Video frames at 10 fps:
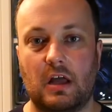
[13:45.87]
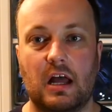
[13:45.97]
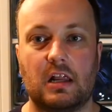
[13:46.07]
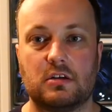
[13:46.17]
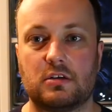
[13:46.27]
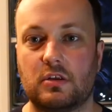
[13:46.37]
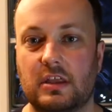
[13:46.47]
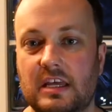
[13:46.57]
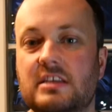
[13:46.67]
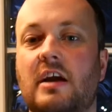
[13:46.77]
And the
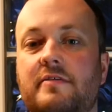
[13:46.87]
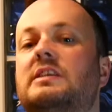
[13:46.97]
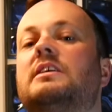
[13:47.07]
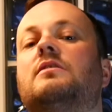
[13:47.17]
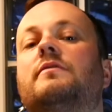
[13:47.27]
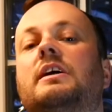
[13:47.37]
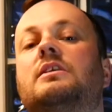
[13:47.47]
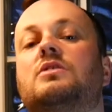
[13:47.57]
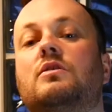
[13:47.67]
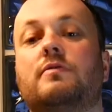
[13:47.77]
things that I've seen of it
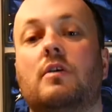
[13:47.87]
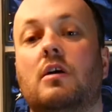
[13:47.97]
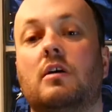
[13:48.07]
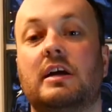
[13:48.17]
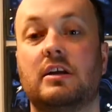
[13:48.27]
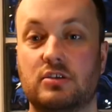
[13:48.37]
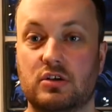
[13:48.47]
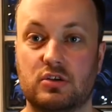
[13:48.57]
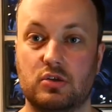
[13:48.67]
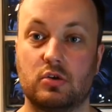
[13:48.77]
so far, it
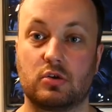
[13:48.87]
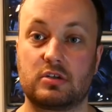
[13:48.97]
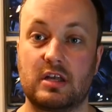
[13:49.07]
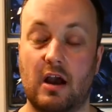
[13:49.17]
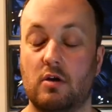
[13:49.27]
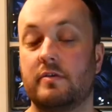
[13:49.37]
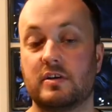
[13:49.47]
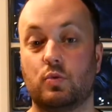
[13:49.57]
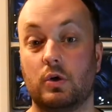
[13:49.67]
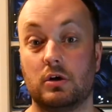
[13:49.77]
just looks out of
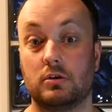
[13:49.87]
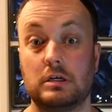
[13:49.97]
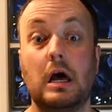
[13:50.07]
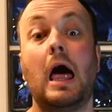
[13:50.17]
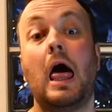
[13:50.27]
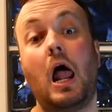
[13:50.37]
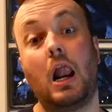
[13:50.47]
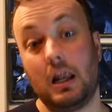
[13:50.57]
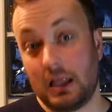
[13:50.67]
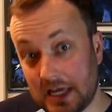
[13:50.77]
this world,
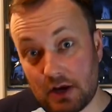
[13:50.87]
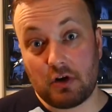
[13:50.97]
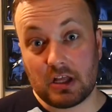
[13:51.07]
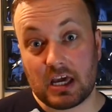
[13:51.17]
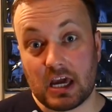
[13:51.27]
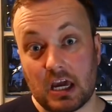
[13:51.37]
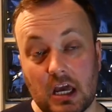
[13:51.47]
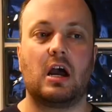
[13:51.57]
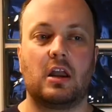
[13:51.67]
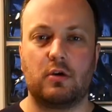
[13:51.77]
literally.
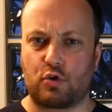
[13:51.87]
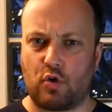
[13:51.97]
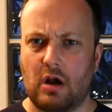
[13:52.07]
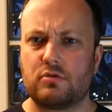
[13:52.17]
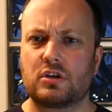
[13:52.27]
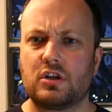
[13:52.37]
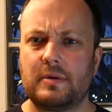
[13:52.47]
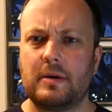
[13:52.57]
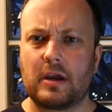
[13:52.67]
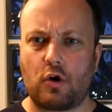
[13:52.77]
I know the crowds are gonna
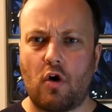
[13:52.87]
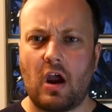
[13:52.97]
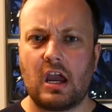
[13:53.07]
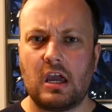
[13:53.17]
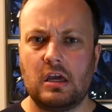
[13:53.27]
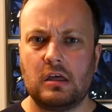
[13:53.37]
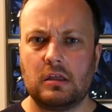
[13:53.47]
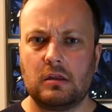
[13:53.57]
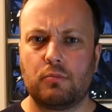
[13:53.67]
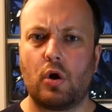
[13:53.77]
be a bit cray,
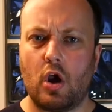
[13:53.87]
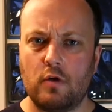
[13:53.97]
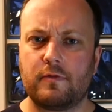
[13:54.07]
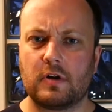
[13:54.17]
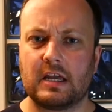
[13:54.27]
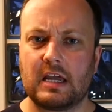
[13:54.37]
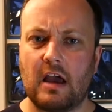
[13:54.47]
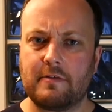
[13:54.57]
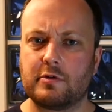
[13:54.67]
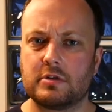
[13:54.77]
but hopefully
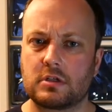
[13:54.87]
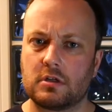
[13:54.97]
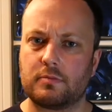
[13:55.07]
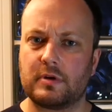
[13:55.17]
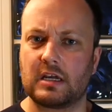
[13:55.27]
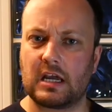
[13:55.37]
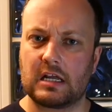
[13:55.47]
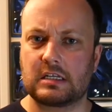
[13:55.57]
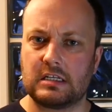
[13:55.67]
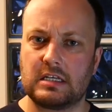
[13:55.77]
everyone's gonna be in
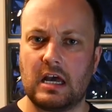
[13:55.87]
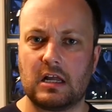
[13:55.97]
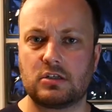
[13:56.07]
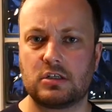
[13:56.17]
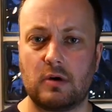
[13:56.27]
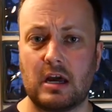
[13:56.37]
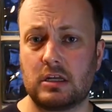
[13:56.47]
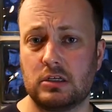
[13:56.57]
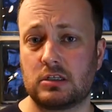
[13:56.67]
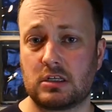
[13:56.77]
Galaxy's Edge, so I
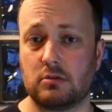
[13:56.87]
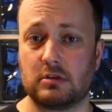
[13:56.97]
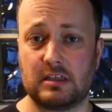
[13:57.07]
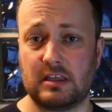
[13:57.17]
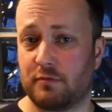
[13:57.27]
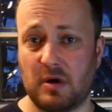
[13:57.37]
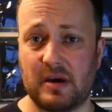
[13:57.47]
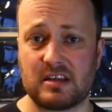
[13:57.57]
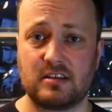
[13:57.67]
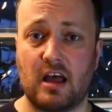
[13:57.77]
can just go and live my
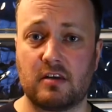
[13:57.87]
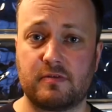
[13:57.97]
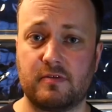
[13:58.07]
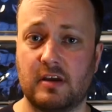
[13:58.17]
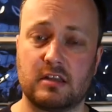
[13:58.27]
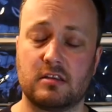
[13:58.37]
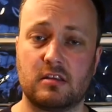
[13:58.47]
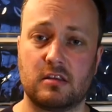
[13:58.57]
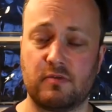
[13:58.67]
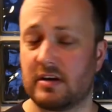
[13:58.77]
best life in
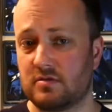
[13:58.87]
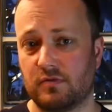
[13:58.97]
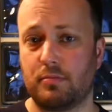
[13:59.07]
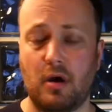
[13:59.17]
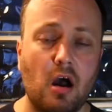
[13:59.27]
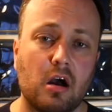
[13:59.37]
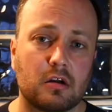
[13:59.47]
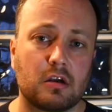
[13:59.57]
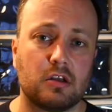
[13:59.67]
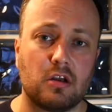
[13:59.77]
the rest of the
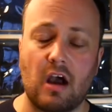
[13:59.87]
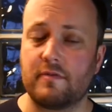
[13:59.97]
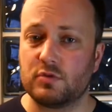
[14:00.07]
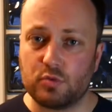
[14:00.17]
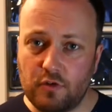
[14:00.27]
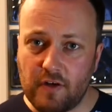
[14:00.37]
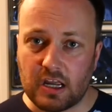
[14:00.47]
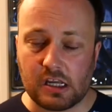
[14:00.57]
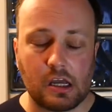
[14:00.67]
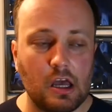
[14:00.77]
park and not have to worry.